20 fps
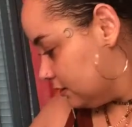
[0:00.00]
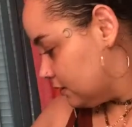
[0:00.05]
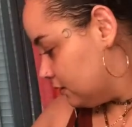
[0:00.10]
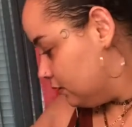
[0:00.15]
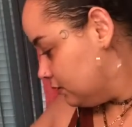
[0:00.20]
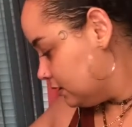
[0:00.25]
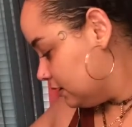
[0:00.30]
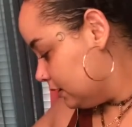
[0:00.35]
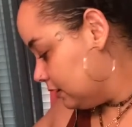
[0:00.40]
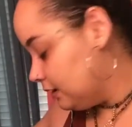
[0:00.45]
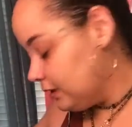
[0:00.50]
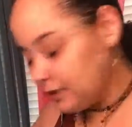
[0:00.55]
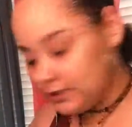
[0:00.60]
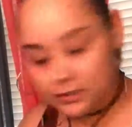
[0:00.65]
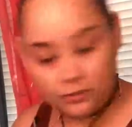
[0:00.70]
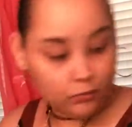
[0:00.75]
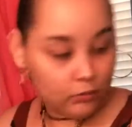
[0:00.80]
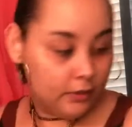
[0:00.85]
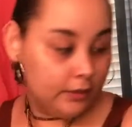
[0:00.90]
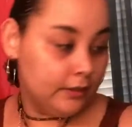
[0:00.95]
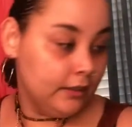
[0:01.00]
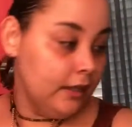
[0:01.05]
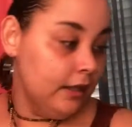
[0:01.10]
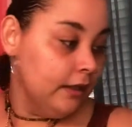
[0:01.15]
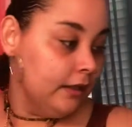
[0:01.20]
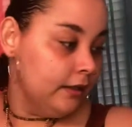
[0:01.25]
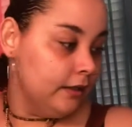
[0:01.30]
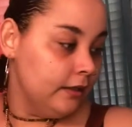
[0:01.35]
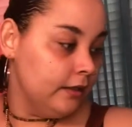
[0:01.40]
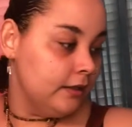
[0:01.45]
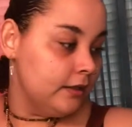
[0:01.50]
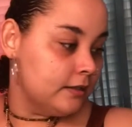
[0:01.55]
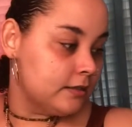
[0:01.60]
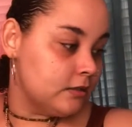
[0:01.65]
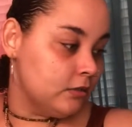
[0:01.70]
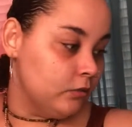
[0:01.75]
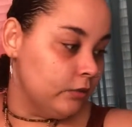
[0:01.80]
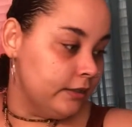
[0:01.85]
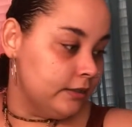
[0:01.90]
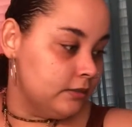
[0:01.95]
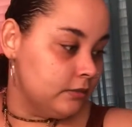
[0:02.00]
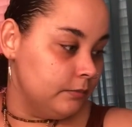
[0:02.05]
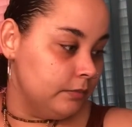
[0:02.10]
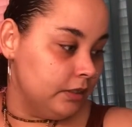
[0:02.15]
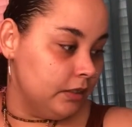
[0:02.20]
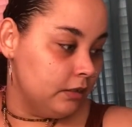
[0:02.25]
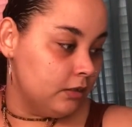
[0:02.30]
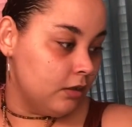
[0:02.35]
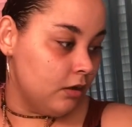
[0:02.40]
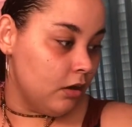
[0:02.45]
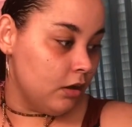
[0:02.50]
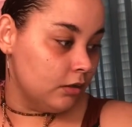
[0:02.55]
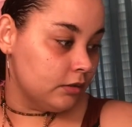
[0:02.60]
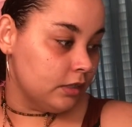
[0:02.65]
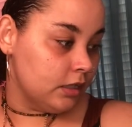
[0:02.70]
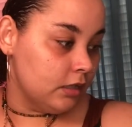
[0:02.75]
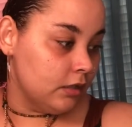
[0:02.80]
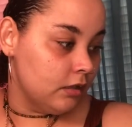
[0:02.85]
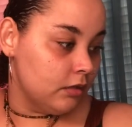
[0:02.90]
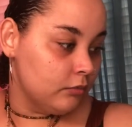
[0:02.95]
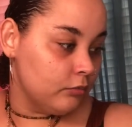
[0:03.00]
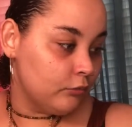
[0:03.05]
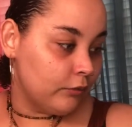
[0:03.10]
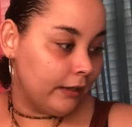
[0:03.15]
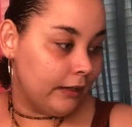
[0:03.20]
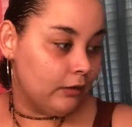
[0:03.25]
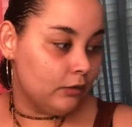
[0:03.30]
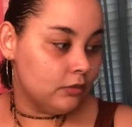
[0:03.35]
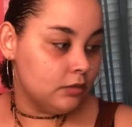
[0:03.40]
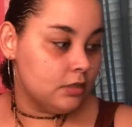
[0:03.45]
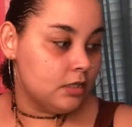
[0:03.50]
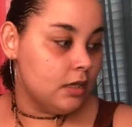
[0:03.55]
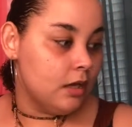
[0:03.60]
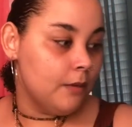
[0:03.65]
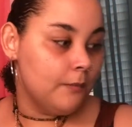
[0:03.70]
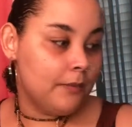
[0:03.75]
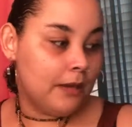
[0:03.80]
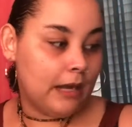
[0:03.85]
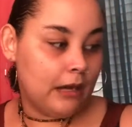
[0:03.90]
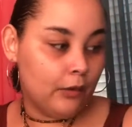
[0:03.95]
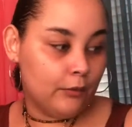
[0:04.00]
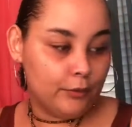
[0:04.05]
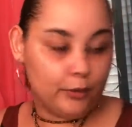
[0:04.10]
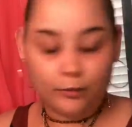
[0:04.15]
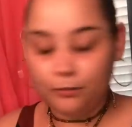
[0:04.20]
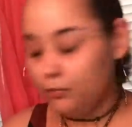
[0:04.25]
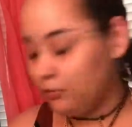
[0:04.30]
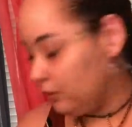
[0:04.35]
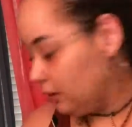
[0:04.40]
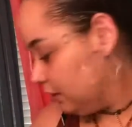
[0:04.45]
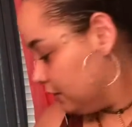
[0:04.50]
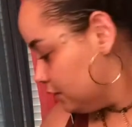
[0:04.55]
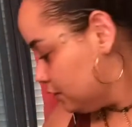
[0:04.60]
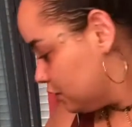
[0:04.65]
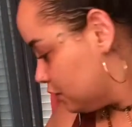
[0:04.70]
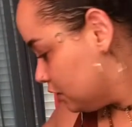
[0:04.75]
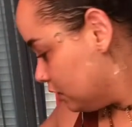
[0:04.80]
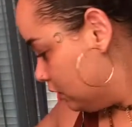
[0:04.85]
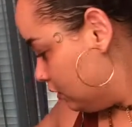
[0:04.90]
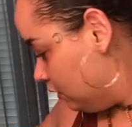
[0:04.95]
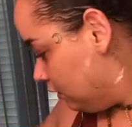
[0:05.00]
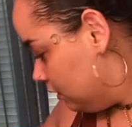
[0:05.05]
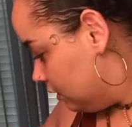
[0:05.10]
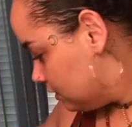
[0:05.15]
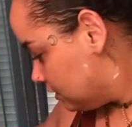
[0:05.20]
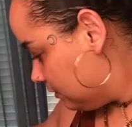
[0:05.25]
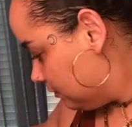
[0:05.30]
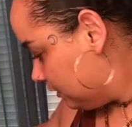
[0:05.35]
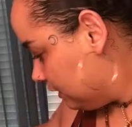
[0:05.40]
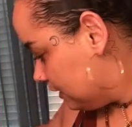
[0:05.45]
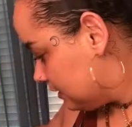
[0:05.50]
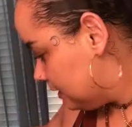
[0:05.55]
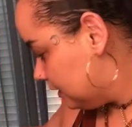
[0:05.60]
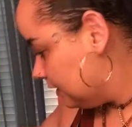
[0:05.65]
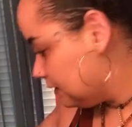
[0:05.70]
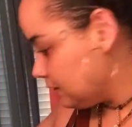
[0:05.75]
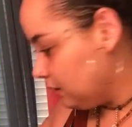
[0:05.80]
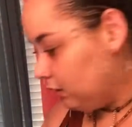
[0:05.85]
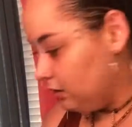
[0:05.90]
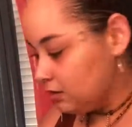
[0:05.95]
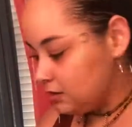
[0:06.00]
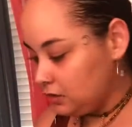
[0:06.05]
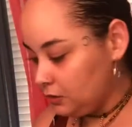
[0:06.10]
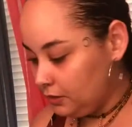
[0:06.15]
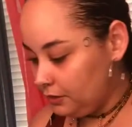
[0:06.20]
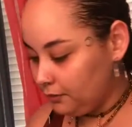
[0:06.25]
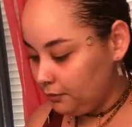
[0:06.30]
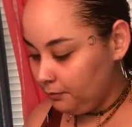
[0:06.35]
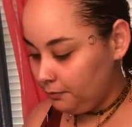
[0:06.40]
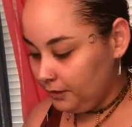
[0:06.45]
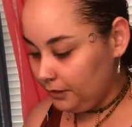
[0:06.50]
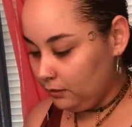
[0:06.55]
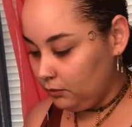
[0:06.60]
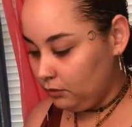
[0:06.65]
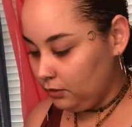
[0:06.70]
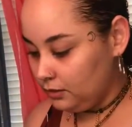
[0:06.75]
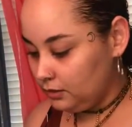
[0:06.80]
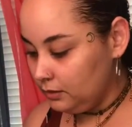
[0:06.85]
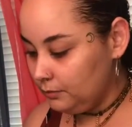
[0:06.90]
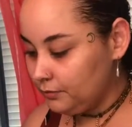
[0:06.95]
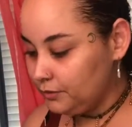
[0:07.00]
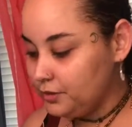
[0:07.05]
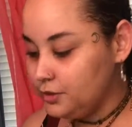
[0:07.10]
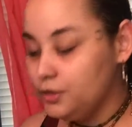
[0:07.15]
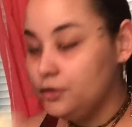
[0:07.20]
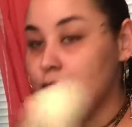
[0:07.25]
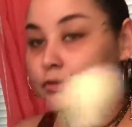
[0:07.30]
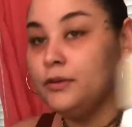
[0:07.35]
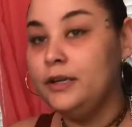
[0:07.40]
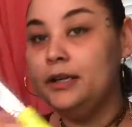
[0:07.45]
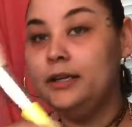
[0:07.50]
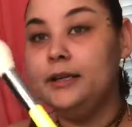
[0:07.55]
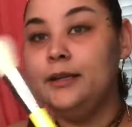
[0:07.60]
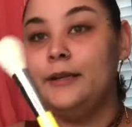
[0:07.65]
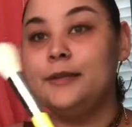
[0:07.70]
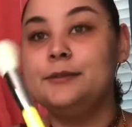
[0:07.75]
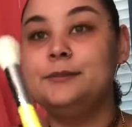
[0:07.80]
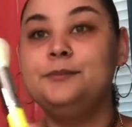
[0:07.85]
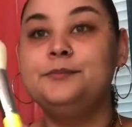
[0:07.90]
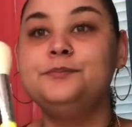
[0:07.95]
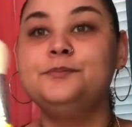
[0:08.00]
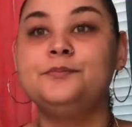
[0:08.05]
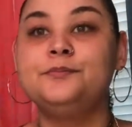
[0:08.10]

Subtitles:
let's go to the next one. It is going to be called the round powder brush. So I'm guessing it's also another big one. Number 2 right here.